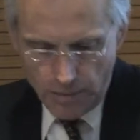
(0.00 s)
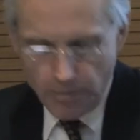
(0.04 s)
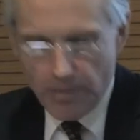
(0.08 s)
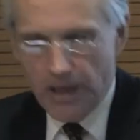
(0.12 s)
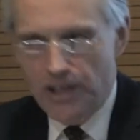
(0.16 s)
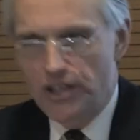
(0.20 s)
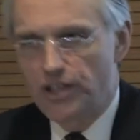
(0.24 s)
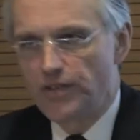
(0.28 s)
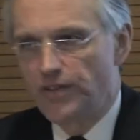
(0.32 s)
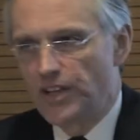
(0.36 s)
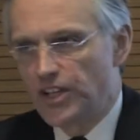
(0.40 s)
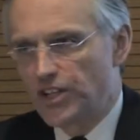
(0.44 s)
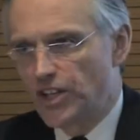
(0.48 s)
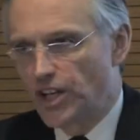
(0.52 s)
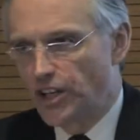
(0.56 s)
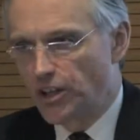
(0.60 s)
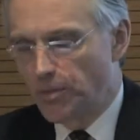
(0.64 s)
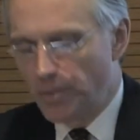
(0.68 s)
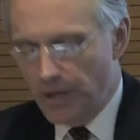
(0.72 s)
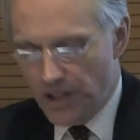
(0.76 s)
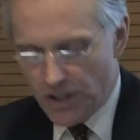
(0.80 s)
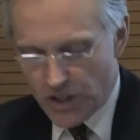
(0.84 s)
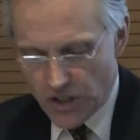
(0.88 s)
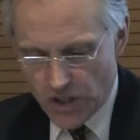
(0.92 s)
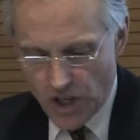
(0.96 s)
Much of this
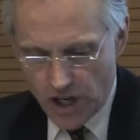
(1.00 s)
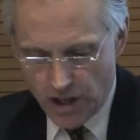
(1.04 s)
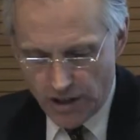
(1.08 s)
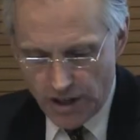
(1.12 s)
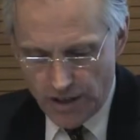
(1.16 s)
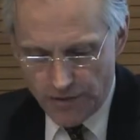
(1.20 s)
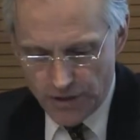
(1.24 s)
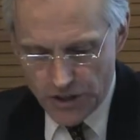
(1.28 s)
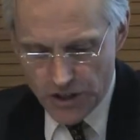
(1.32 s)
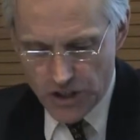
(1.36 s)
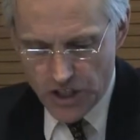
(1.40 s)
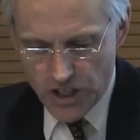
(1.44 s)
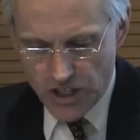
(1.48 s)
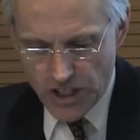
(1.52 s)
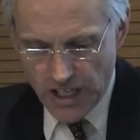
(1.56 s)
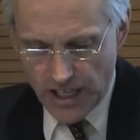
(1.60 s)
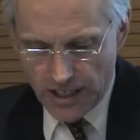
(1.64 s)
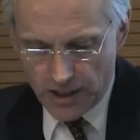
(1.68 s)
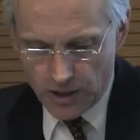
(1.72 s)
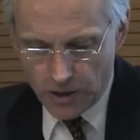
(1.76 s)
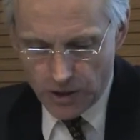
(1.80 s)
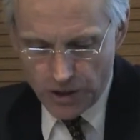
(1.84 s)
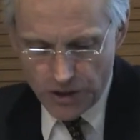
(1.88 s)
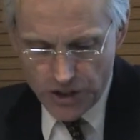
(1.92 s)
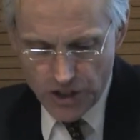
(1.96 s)
underpins our efforts to
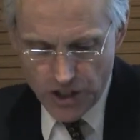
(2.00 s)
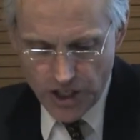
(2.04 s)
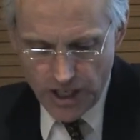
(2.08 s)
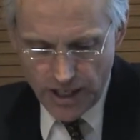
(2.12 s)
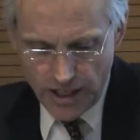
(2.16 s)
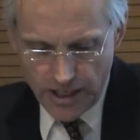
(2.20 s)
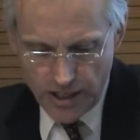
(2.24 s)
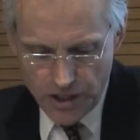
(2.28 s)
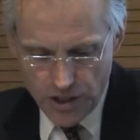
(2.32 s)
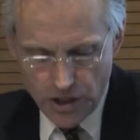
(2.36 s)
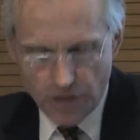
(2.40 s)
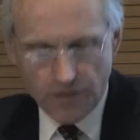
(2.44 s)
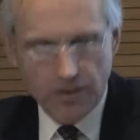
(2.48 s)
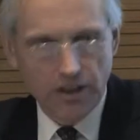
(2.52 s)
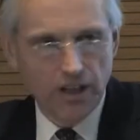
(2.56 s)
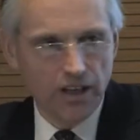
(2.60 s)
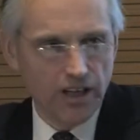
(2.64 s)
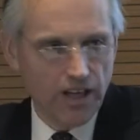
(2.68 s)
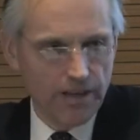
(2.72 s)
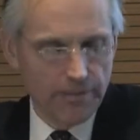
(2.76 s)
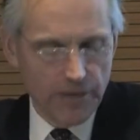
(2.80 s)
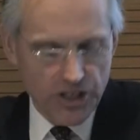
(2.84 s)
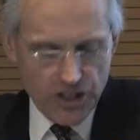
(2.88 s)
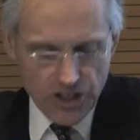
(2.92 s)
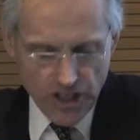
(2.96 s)
tackle the challenge of
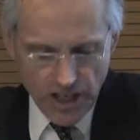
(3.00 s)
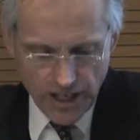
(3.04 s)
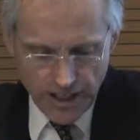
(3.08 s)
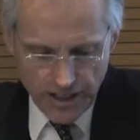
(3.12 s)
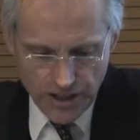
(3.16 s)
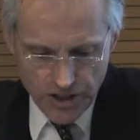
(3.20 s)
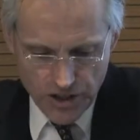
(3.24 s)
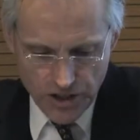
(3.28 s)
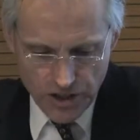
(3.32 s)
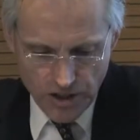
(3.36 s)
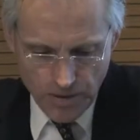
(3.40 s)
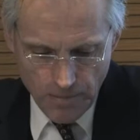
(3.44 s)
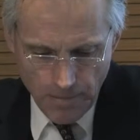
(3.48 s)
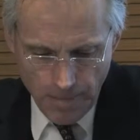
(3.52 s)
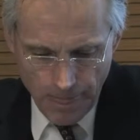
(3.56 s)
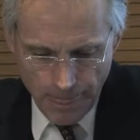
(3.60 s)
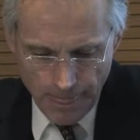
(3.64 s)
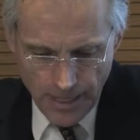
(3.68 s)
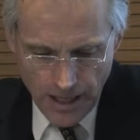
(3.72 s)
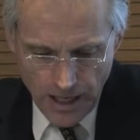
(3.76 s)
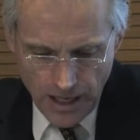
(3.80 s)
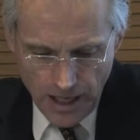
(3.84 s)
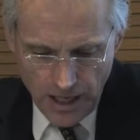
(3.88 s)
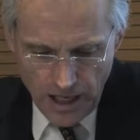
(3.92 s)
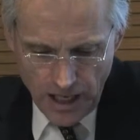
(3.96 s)
climate change.
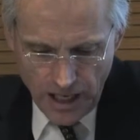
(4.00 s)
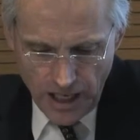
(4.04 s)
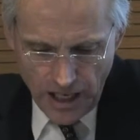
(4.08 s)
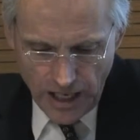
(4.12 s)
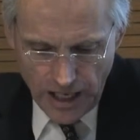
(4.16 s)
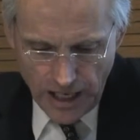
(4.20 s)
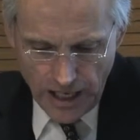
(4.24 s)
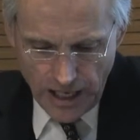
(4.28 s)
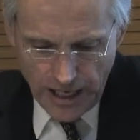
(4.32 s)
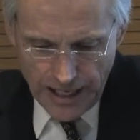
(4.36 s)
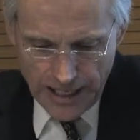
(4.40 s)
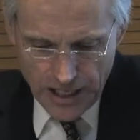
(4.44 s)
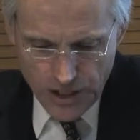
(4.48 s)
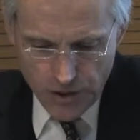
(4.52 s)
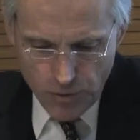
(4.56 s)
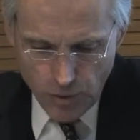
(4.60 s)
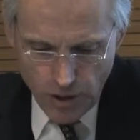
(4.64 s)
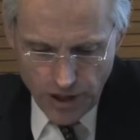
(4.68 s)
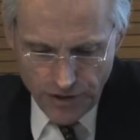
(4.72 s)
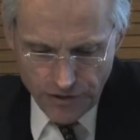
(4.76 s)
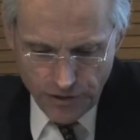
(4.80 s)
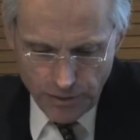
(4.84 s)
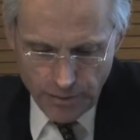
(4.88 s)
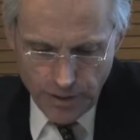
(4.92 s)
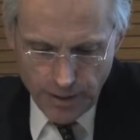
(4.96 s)
And it's
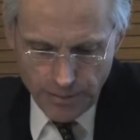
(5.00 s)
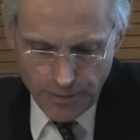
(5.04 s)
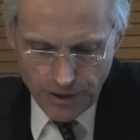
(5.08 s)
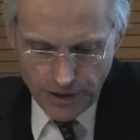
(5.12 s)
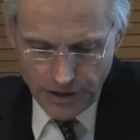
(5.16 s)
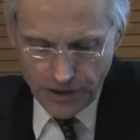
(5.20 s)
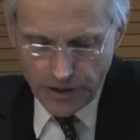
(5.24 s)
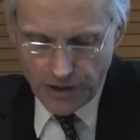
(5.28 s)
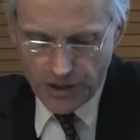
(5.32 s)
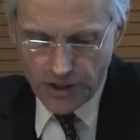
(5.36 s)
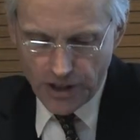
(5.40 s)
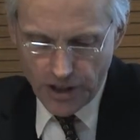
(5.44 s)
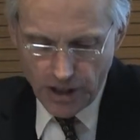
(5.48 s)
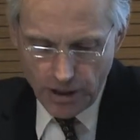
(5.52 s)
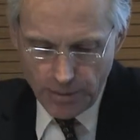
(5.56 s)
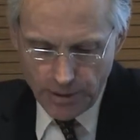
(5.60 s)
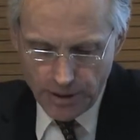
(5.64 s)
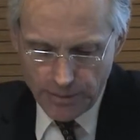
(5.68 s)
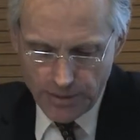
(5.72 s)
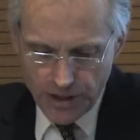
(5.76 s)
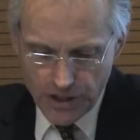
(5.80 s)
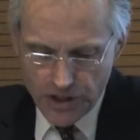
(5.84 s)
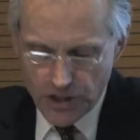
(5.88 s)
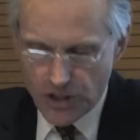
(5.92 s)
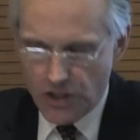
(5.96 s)
worth remembering that carbon
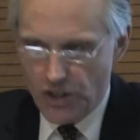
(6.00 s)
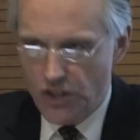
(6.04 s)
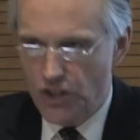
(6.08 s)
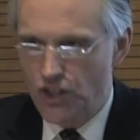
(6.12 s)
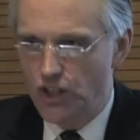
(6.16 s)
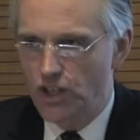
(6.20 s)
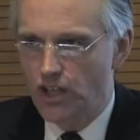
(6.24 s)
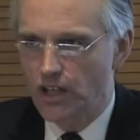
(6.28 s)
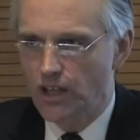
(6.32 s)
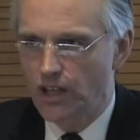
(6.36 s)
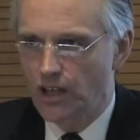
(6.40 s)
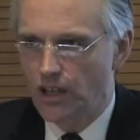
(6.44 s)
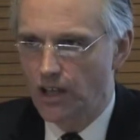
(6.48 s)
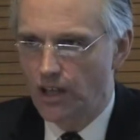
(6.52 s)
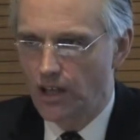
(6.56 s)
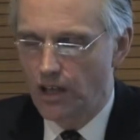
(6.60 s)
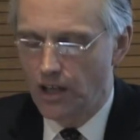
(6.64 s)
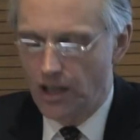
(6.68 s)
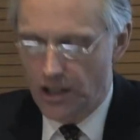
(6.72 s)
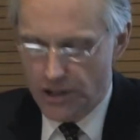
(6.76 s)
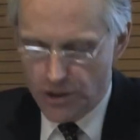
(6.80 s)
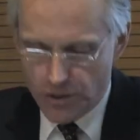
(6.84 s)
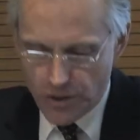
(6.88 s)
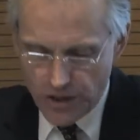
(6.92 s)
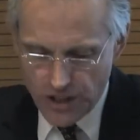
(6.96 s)
emissions
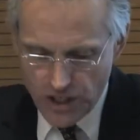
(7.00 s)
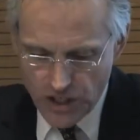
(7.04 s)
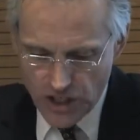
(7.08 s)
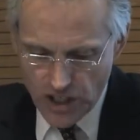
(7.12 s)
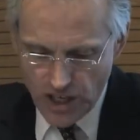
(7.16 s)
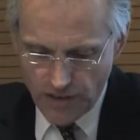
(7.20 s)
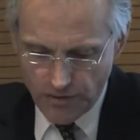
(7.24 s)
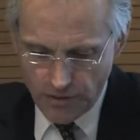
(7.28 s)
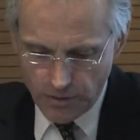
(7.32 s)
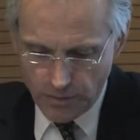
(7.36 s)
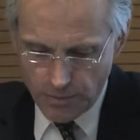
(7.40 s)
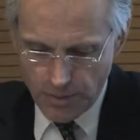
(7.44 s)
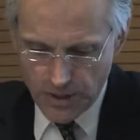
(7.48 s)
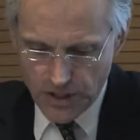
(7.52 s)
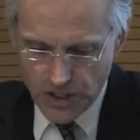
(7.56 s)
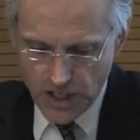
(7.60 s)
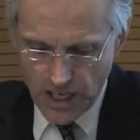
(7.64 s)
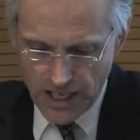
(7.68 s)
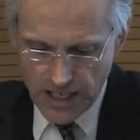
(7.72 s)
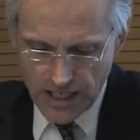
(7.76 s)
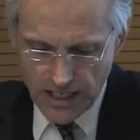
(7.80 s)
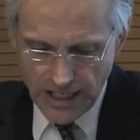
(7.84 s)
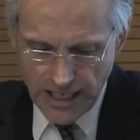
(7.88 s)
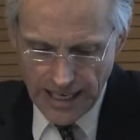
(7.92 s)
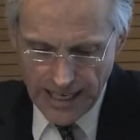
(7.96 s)
are
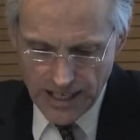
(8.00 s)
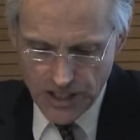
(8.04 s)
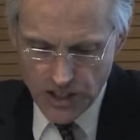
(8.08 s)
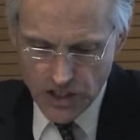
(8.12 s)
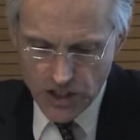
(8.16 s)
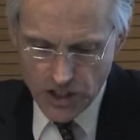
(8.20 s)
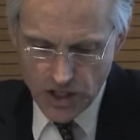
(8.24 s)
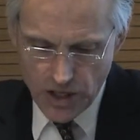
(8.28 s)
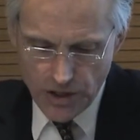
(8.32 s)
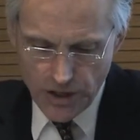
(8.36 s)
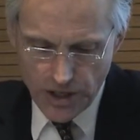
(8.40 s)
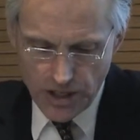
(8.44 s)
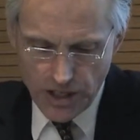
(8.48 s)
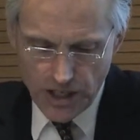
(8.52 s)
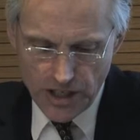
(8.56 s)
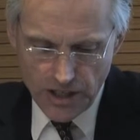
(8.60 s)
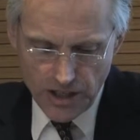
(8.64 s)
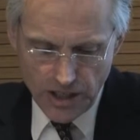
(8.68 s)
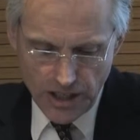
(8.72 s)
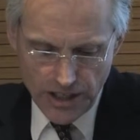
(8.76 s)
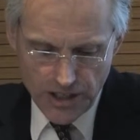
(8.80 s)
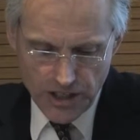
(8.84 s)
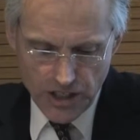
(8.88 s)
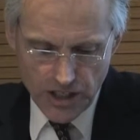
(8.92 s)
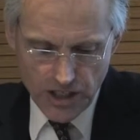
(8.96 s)
27% less than
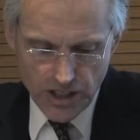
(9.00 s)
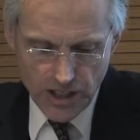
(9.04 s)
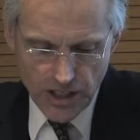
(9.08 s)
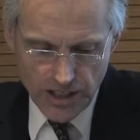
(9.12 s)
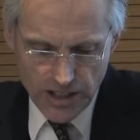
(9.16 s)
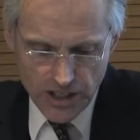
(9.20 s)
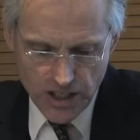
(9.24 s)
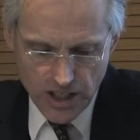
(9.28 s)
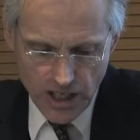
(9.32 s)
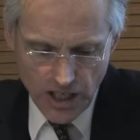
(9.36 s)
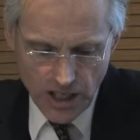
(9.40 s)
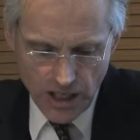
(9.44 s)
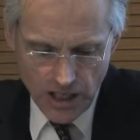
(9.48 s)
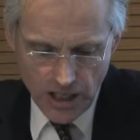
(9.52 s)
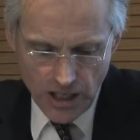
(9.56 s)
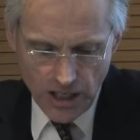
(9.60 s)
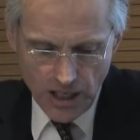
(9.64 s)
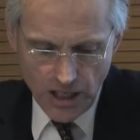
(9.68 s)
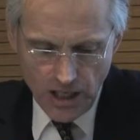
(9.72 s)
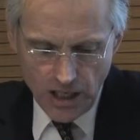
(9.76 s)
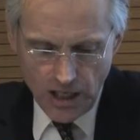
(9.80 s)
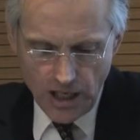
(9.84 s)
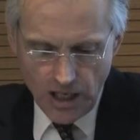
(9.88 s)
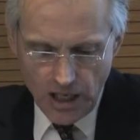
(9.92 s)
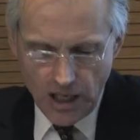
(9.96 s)
in 1990
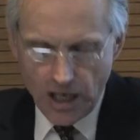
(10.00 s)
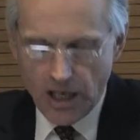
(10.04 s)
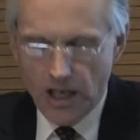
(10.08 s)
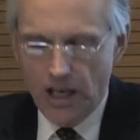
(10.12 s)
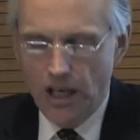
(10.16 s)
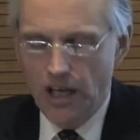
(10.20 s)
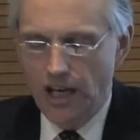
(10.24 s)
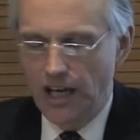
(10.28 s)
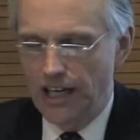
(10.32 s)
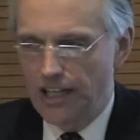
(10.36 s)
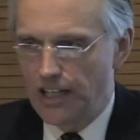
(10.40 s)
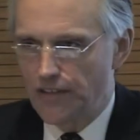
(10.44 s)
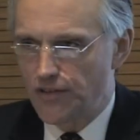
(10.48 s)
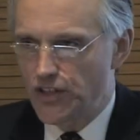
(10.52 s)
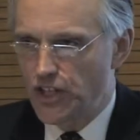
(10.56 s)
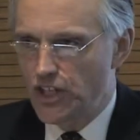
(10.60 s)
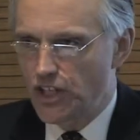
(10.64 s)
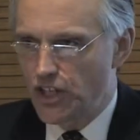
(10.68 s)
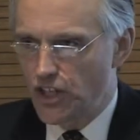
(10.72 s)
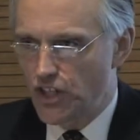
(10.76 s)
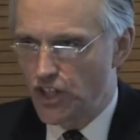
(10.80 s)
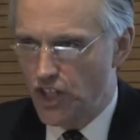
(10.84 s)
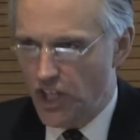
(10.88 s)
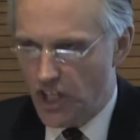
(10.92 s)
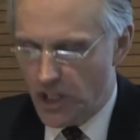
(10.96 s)
and have
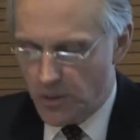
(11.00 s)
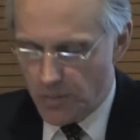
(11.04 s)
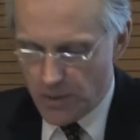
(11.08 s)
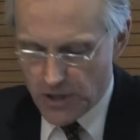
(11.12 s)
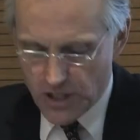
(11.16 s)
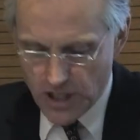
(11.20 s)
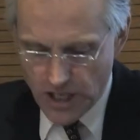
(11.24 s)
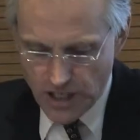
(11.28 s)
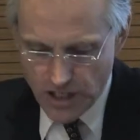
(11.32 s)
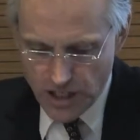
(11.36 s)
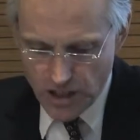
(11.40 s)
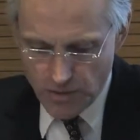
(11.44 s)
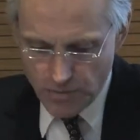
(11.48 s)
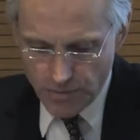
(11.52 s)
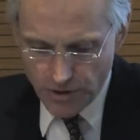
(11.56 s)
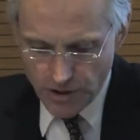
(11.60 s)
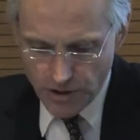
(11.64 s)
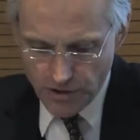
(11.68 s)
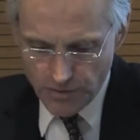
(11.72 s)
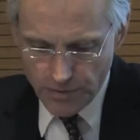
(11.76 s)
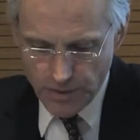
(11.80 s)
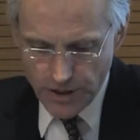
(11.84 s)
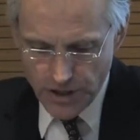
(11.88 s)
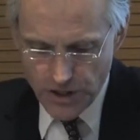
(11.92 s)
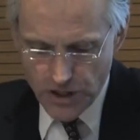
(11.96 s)
seen a 6%
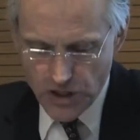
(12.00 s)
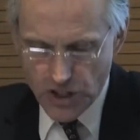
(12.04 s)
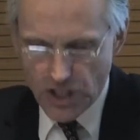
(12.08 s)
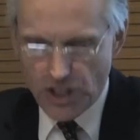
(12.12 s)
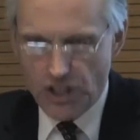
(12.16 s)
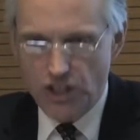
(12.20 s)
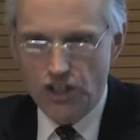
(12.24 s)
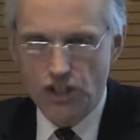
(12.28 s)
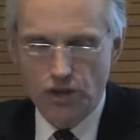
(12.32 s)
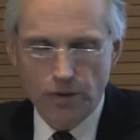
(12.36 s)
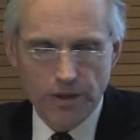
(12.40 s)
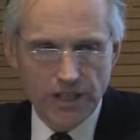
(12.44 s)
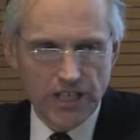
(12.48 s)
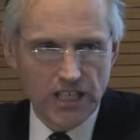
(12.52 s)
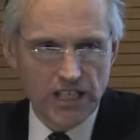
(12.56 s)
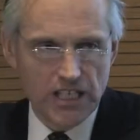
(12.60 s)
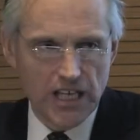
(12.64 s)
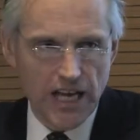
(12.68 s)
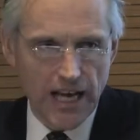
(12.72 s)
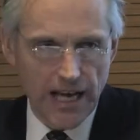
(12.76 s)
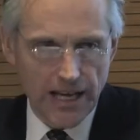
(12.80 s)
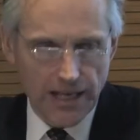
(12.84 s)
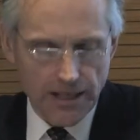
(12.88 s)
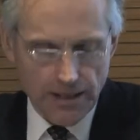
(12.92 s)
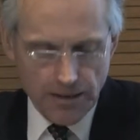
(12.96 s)
improvement since
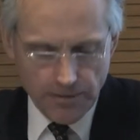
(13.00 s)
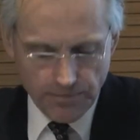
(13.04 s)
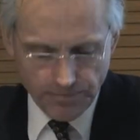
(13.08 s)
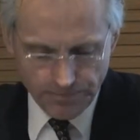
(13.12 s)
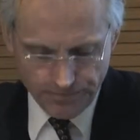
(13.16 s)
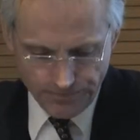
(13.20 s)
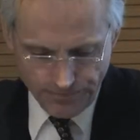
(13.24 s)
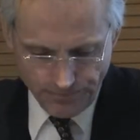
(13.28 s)
2010.